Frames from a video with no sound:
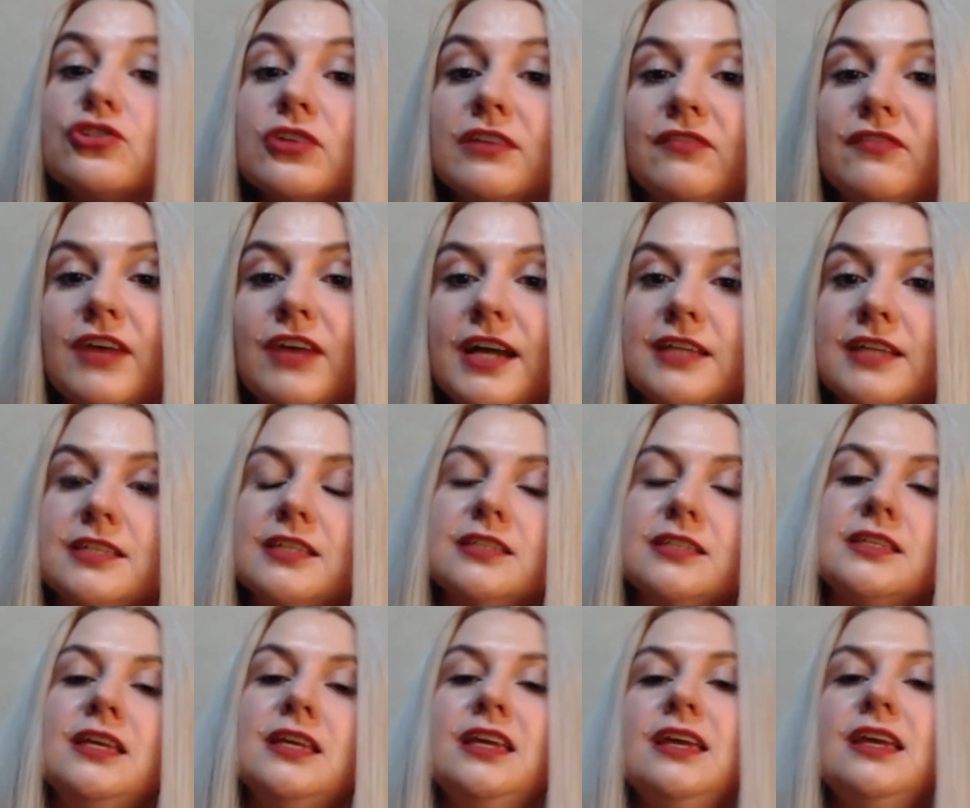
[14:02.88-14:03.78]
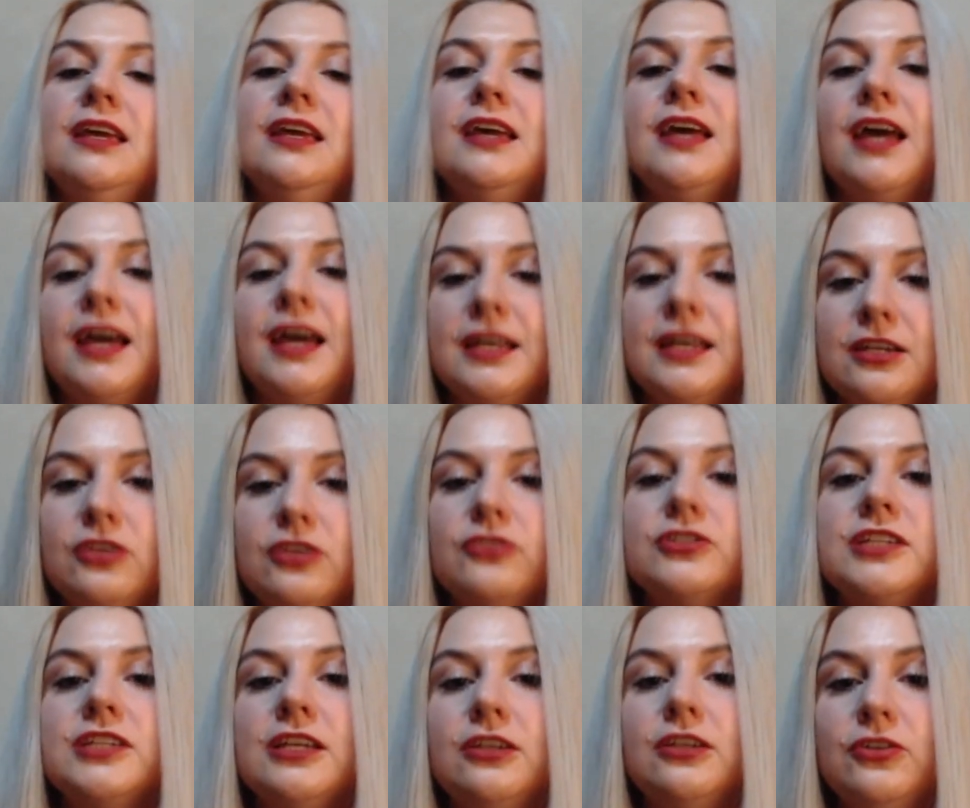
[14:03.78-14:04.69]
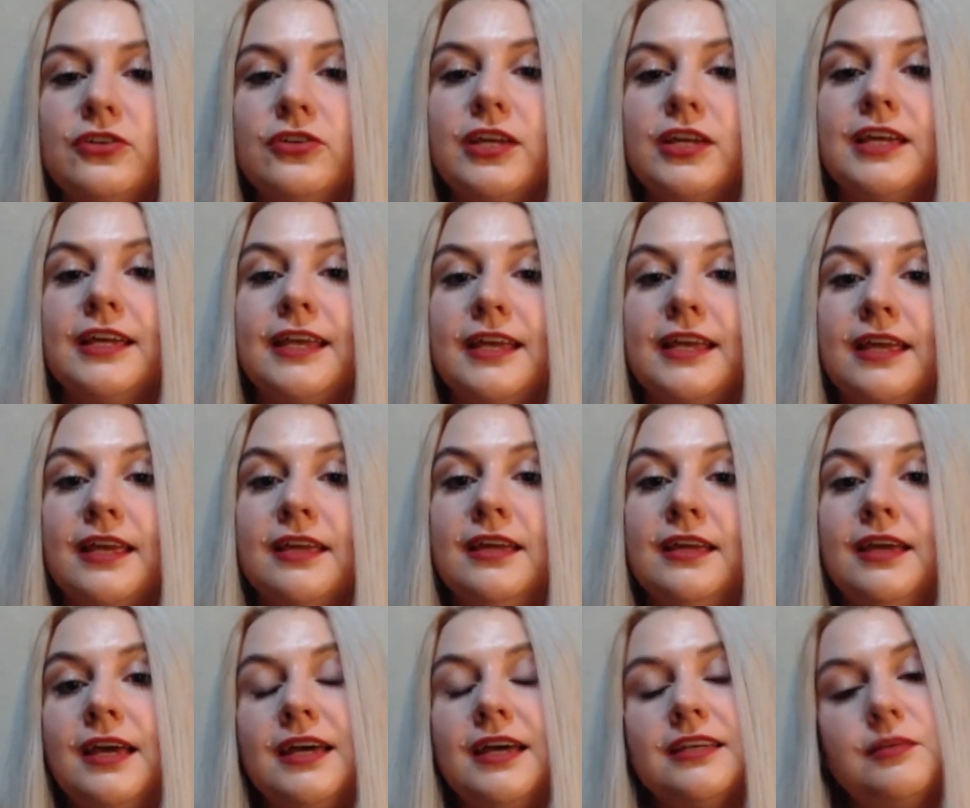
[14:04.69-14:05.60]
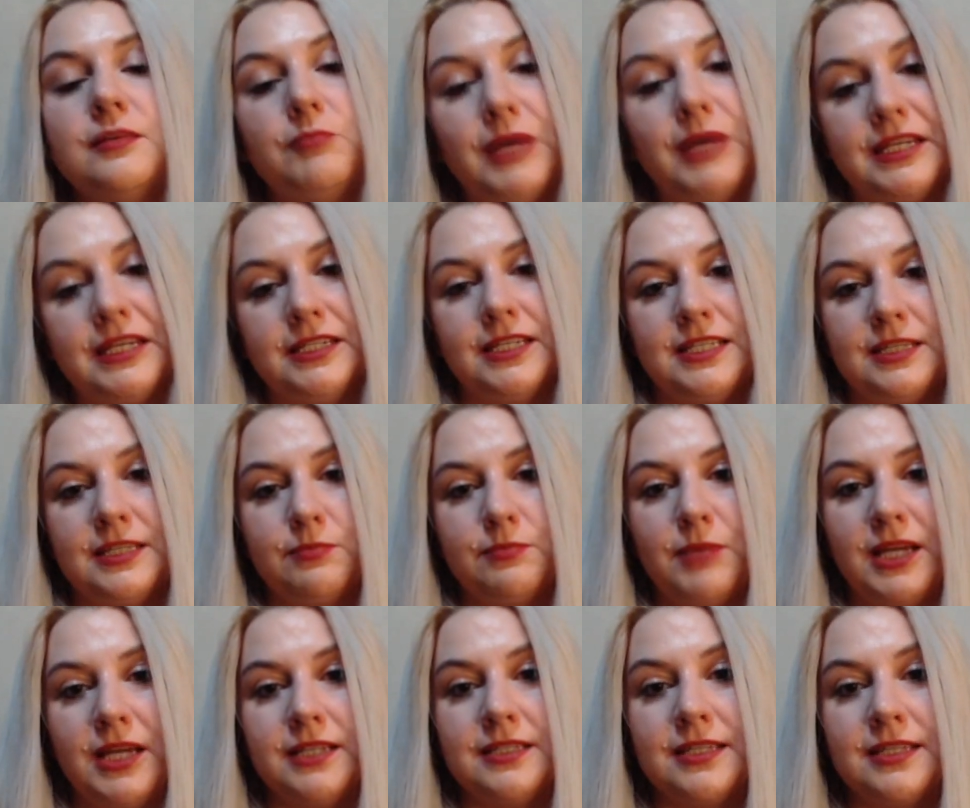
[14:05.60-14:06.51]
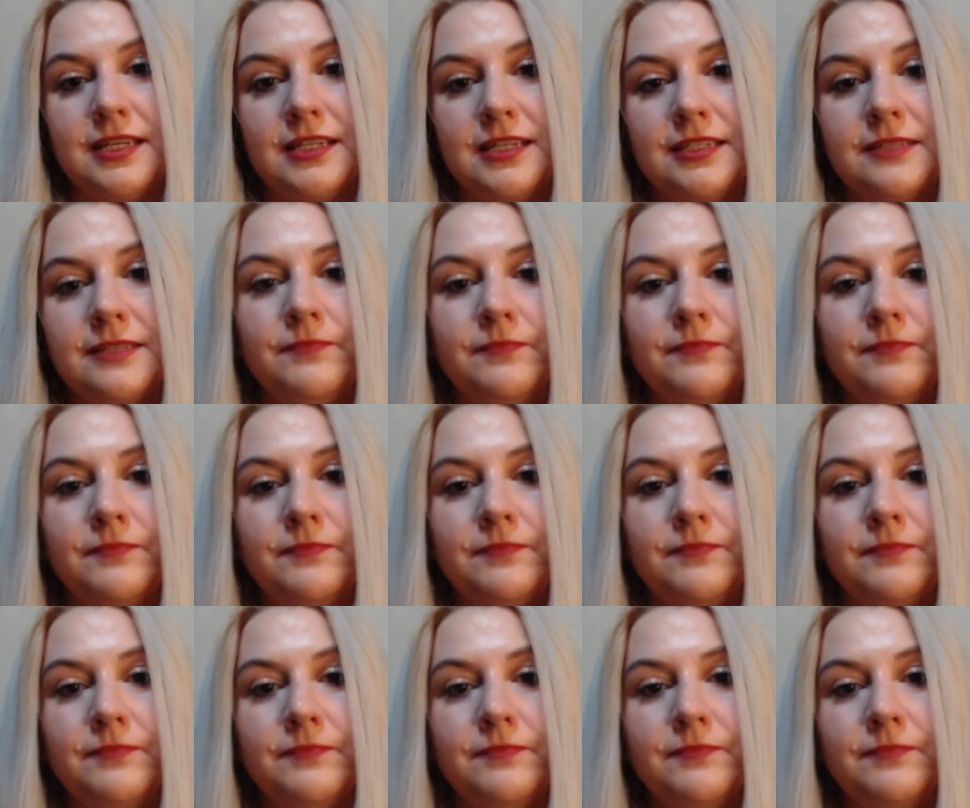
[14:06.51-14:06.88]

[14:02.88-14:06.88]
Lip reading: advisors and looked at looking at an abundance mindset.